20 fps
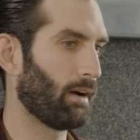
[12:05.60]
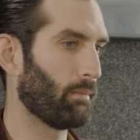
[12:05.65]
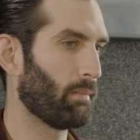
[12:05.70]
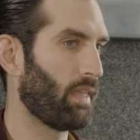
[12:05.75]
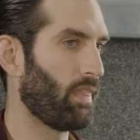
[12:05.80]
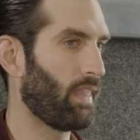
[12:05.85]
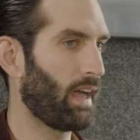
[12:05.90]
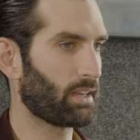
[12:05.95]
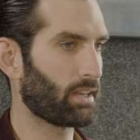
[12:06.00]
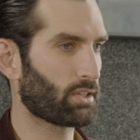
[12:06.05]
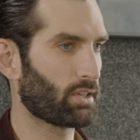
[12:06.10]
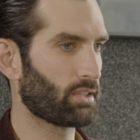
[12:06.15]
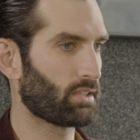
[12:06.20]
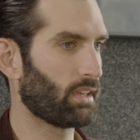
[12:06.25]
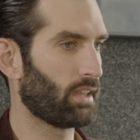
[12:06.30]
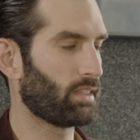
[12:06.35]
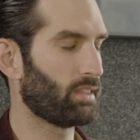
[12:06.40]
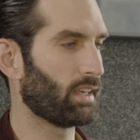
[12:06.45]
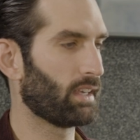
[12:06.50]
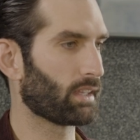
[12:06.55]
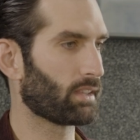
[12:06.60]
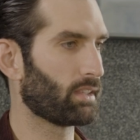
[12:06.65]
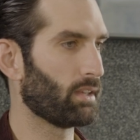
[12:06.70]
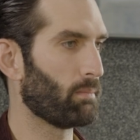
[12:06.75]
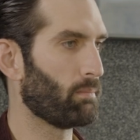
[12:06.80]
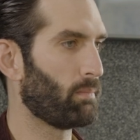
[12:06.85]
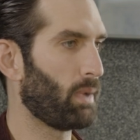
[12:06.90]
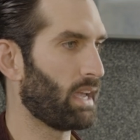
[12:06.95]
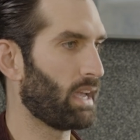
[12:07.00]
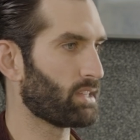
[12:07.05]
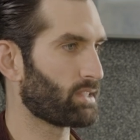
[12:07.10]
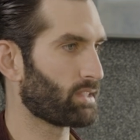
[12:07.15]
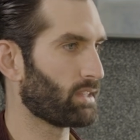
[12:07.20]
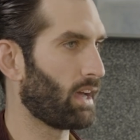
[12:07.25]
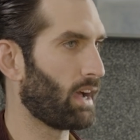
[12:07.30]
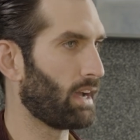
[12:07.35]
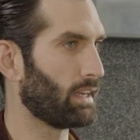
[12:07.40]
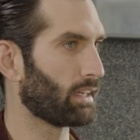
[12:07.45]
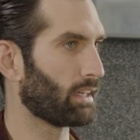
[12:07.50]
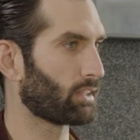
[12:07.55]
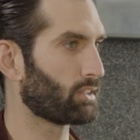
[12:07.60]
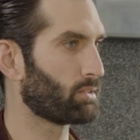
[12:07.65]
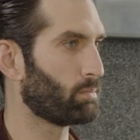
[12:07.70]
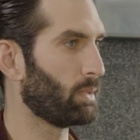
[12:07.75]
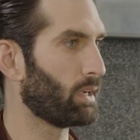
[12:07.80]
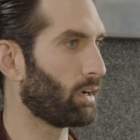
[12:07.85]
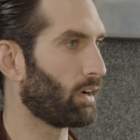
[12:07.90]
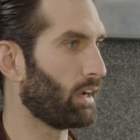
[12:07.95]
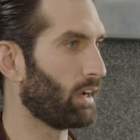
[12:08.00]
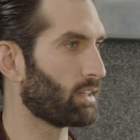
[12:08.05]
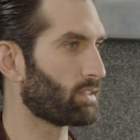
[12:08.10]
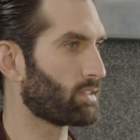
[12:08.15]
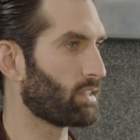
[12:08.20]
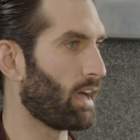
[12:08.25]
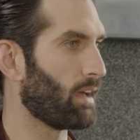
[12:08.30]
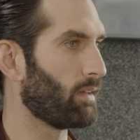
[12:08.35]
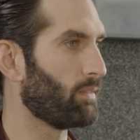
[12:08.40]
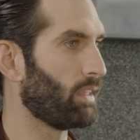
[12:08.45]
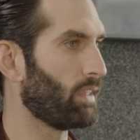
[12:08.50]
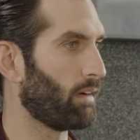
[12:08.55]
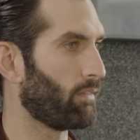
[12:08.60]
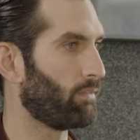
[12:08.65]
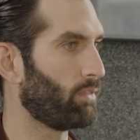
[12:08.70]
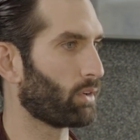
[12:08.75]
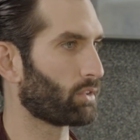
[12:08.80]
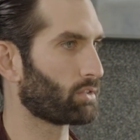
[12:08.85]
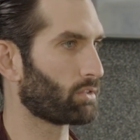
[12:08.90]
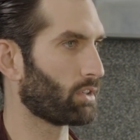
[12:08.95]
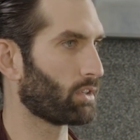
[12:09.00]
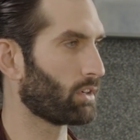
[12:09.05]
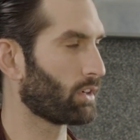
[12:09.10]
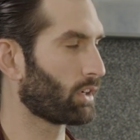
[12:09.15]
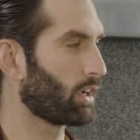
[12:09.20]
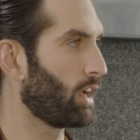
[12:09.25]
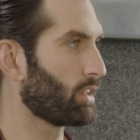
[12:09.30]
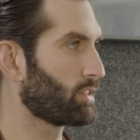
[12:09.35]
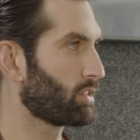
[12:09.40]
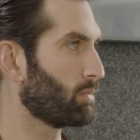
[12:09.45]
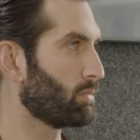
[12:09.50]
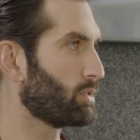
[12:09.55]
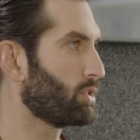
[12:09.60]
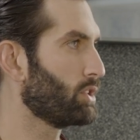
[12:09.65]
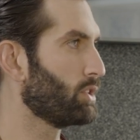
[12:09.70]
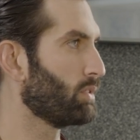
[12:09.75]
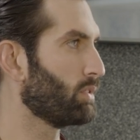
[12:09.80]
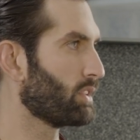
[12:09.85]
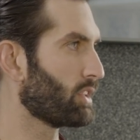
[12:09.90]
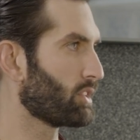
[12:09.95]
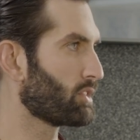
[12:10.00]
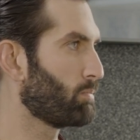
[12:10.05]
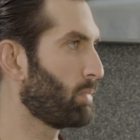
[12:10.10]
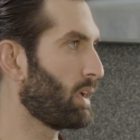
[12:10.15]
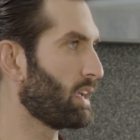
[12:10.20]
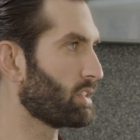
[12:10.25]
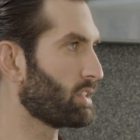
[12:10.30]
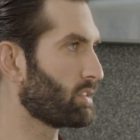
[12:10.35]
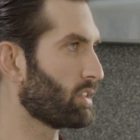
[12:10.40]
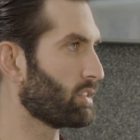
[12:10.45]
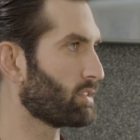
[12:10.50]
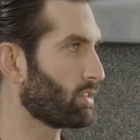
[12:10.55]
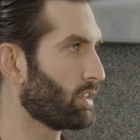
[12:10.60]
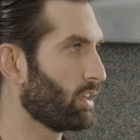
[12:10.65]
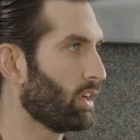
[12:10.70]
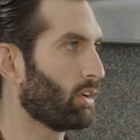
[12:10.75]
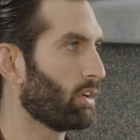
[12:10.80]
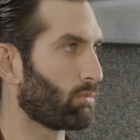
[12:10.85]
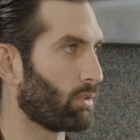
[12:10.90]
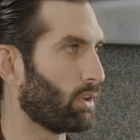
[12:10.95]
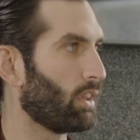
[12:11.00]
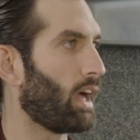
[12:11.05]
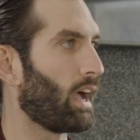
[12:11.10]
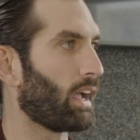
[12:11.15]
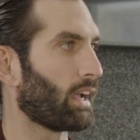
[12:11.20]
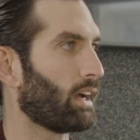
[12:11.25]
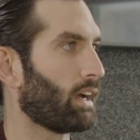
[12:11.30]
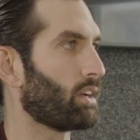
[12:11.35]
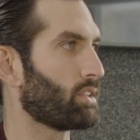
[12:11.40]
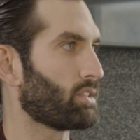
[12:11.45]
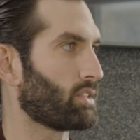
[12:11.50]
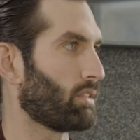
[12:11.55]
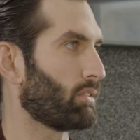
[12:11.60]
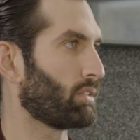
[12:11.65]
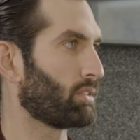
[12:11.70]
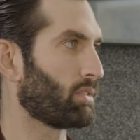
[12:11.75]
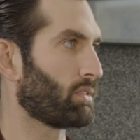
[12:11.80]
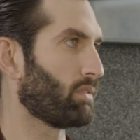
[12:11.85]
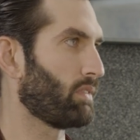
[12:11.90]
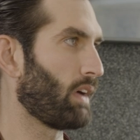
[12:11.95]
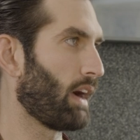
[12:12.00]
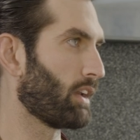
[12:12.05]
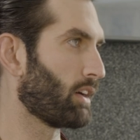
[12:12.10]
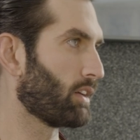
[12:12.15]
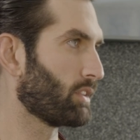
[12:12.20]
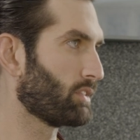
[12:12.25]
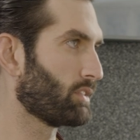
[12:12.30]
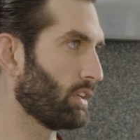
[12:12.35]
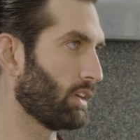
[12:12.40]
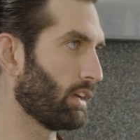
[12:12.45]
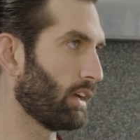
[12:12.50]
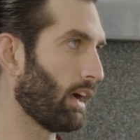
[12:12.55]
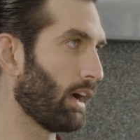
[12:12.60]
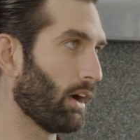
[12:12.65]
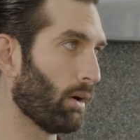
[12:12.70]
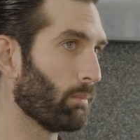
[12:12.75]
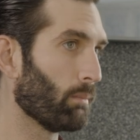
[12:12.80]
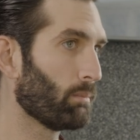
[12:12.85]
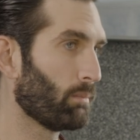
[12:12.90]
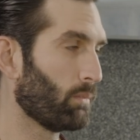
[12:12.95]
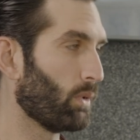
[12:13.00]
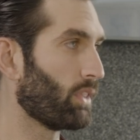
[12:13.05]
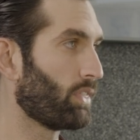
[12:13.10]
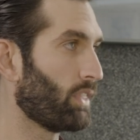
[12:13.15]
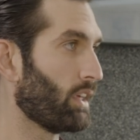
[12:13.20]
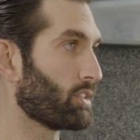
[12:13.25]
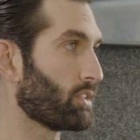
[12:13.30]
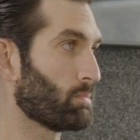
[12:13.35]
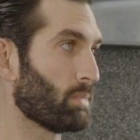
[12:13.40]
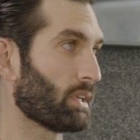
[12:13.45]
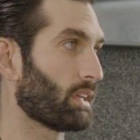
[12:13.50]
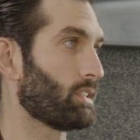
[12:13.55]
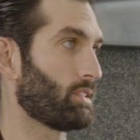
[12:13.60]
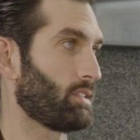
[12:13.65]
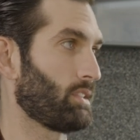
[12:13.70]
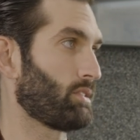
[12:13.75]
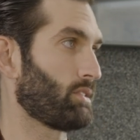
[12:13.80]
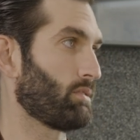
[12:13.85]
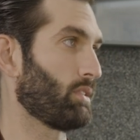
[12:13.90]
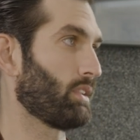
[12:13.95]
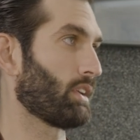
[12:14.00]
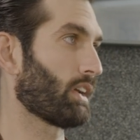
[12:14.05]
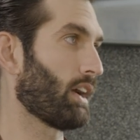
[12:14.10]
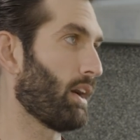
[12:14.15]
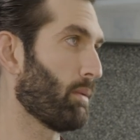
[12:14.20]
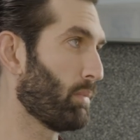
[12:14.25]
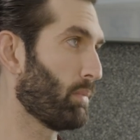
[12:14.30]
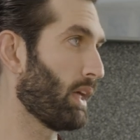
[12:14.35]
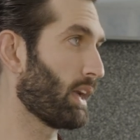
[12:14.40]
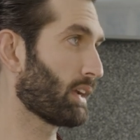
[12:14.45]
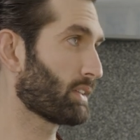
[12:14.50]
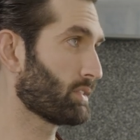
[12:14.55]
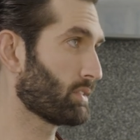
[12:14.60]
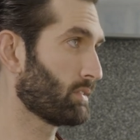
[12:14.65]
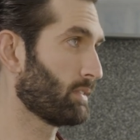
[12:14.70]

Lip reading: And that's just, I think, the baseline experience that folks are accustomed to in the space, is relying on a service provider to help with this because it's really complex.